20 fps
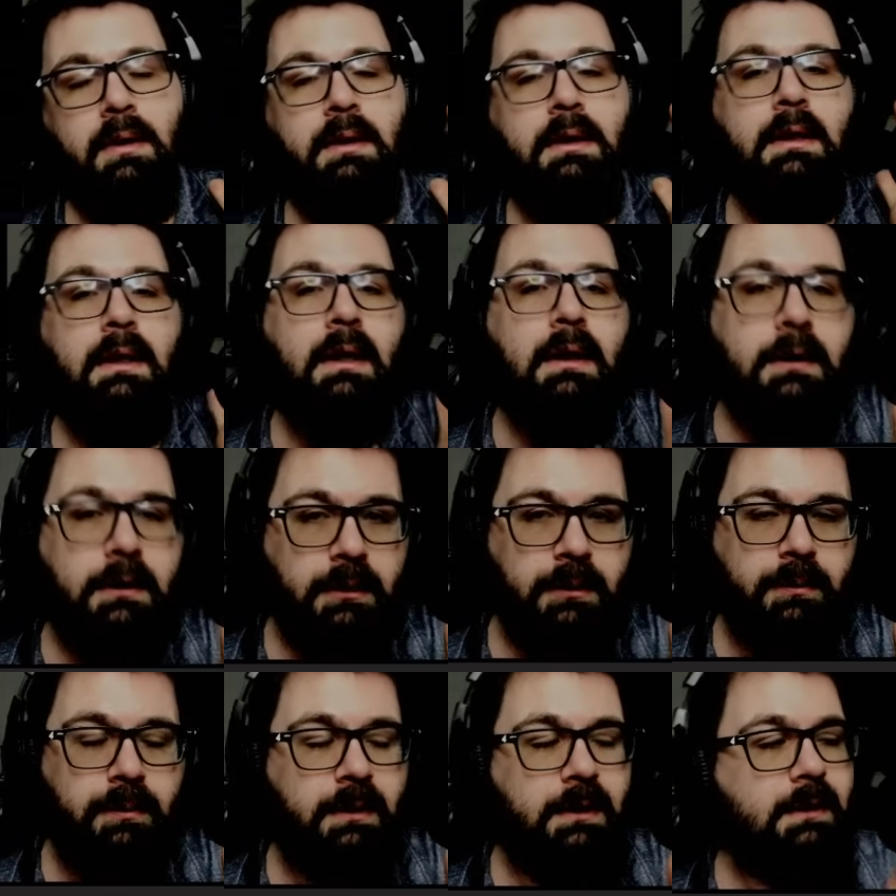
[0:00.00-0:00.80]
gun
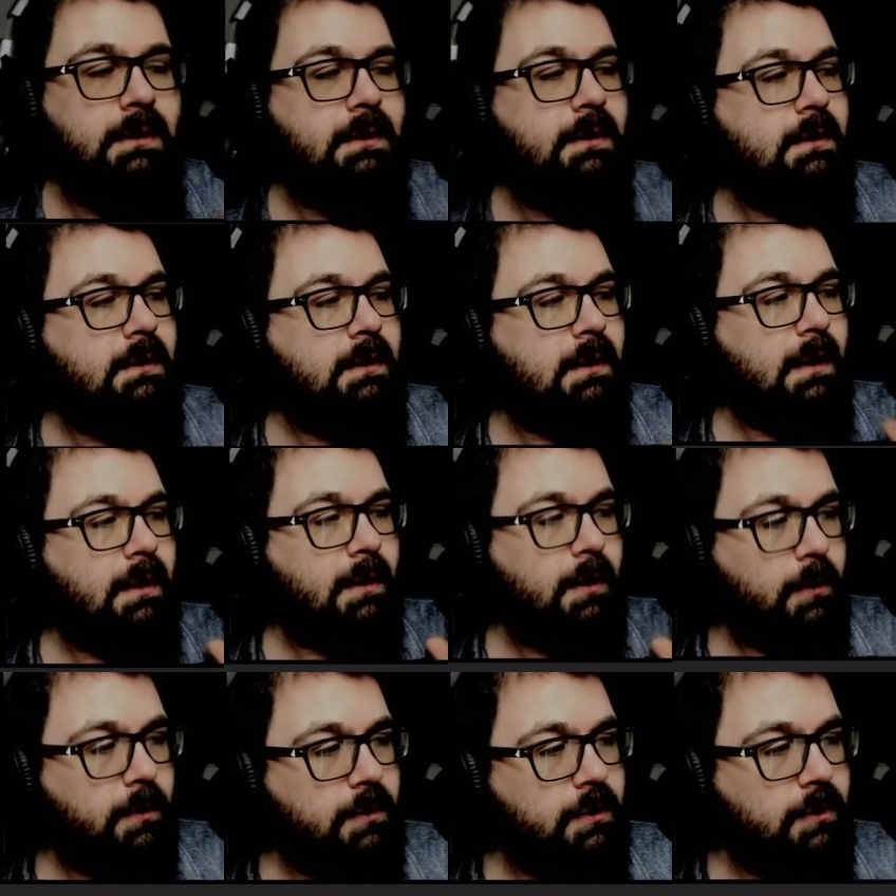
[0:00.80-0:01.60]
units.
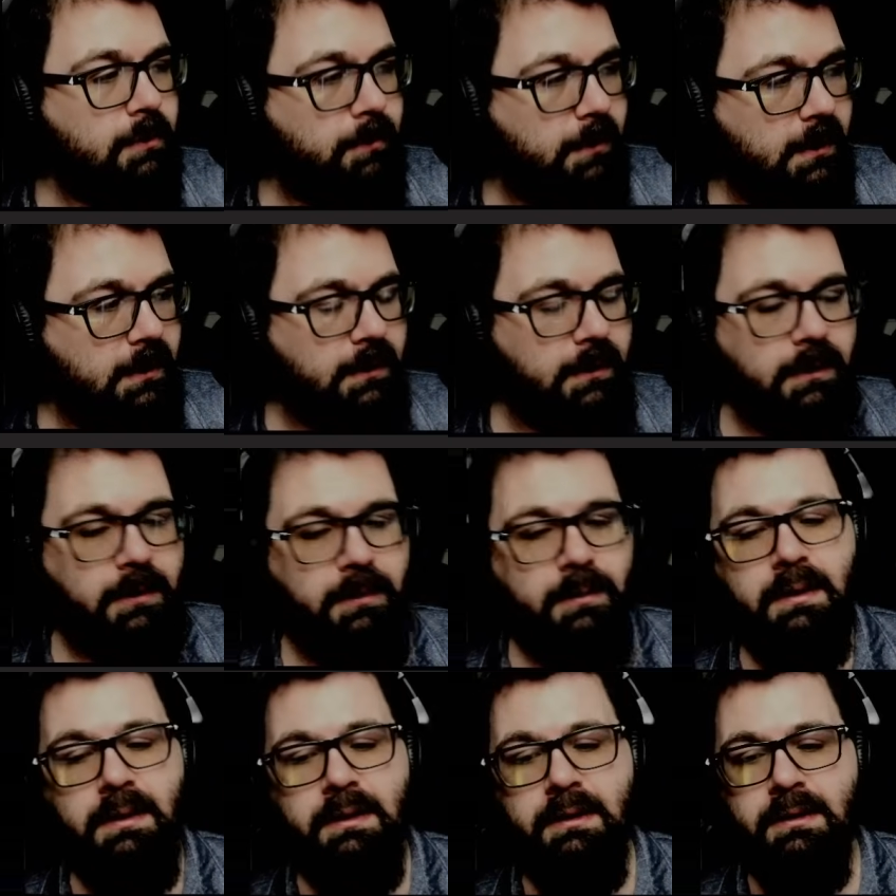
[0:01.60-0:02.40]
Those are melee
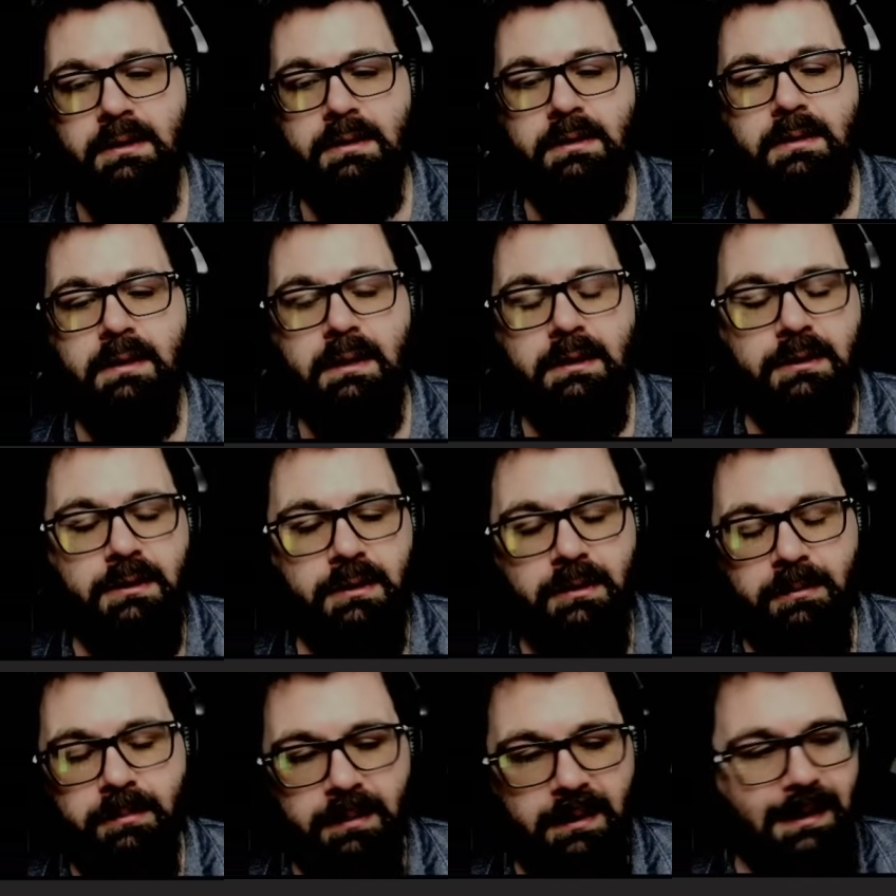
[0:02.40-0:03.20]
units. They
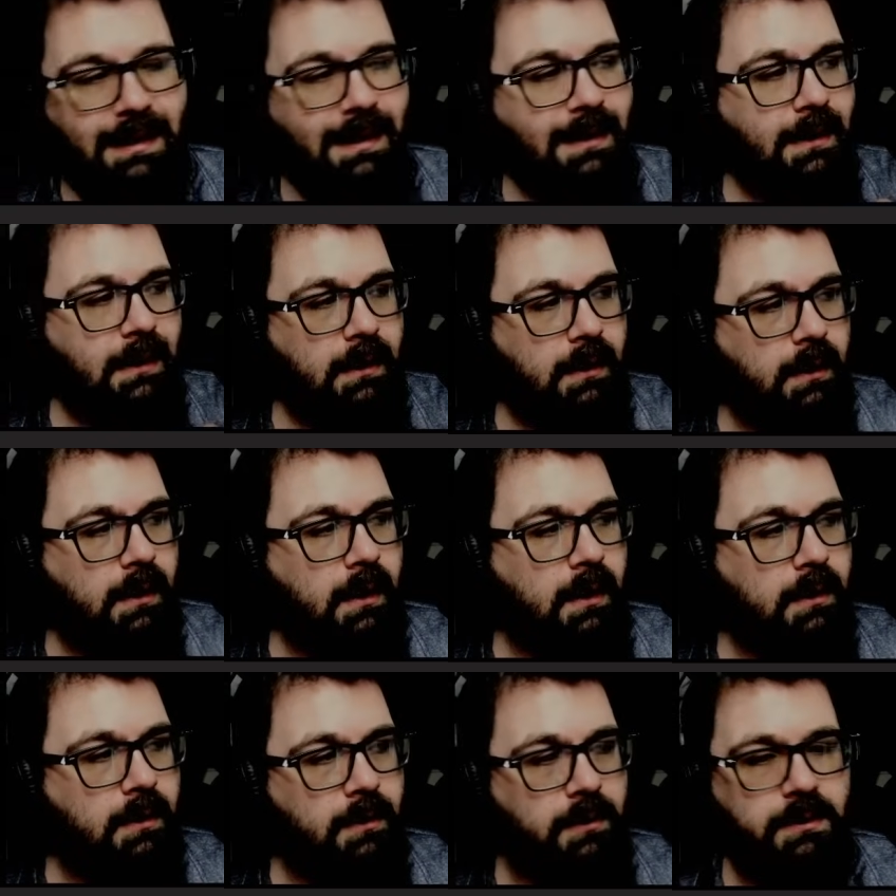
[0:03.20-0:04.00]
shouldn't be getting
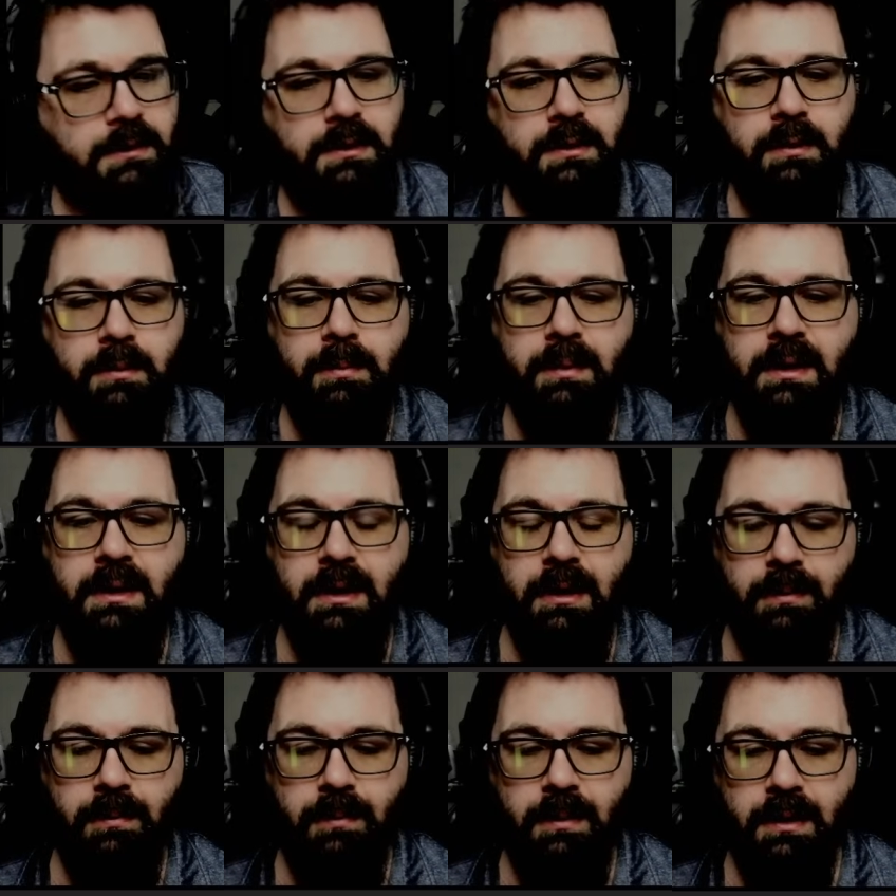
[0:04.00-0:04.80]
that close to you to
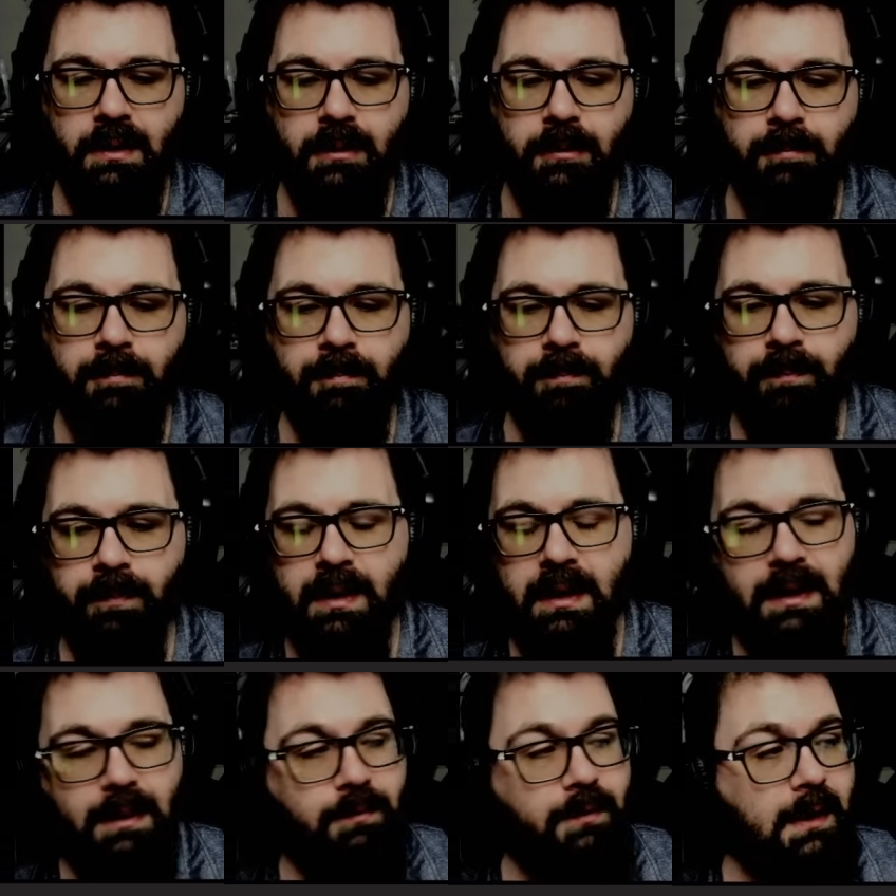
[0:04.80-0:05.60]
begin with.
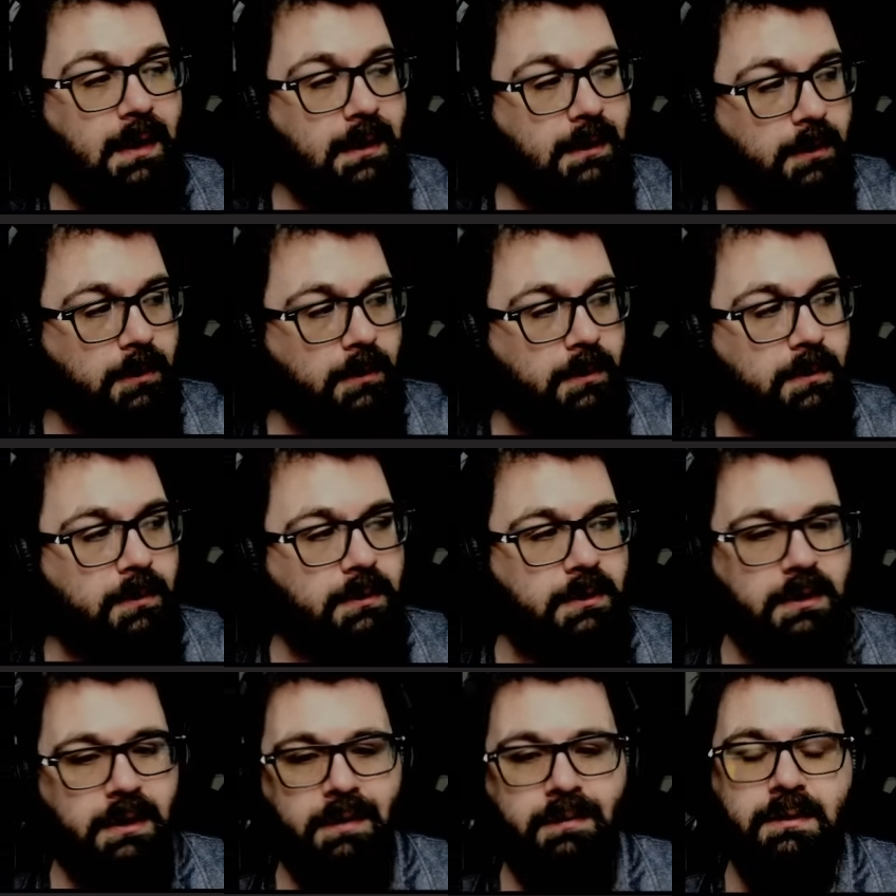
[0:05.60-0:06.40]
And if they do, you
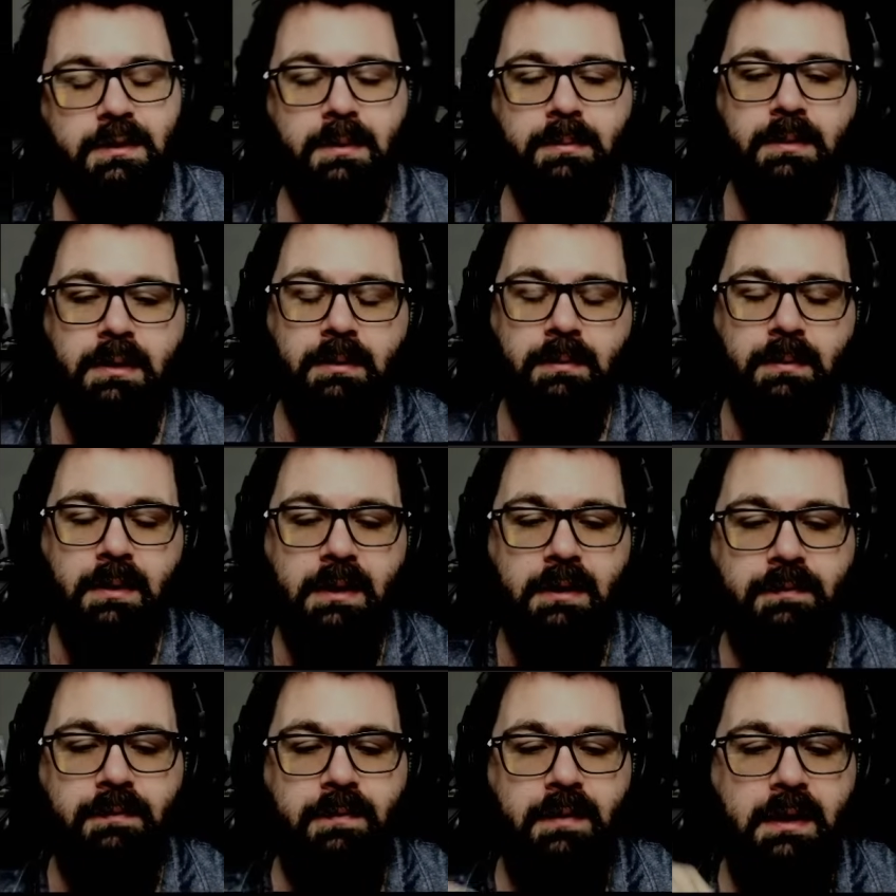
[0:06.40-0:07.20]
should have something
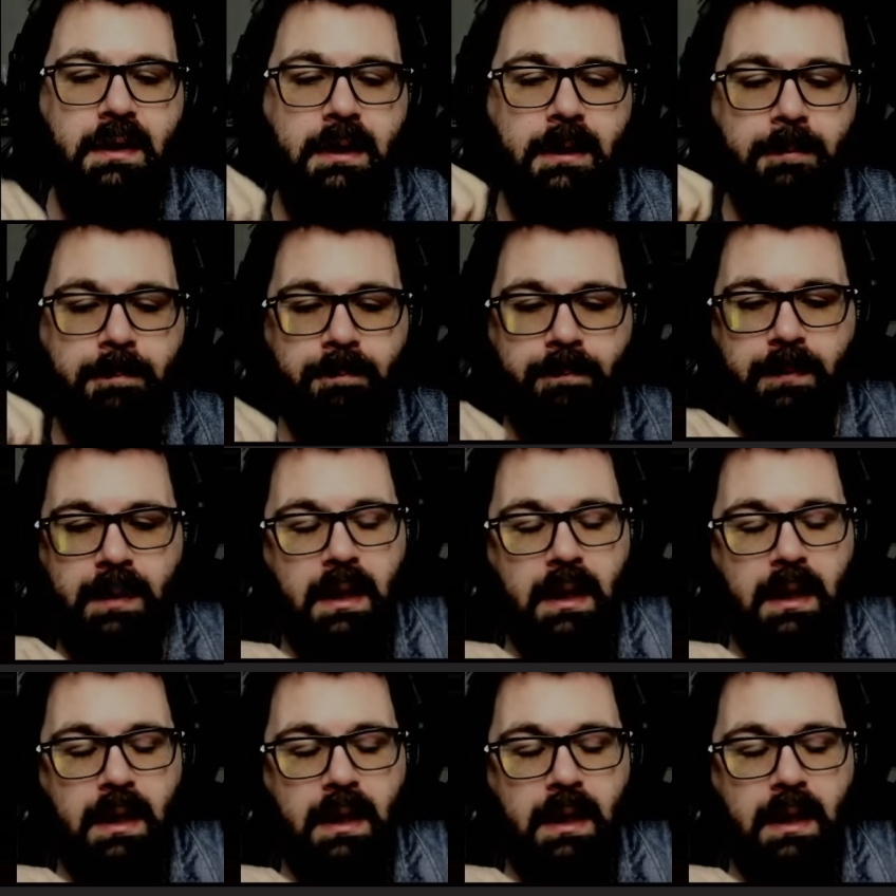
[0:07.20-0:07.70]
ready for that.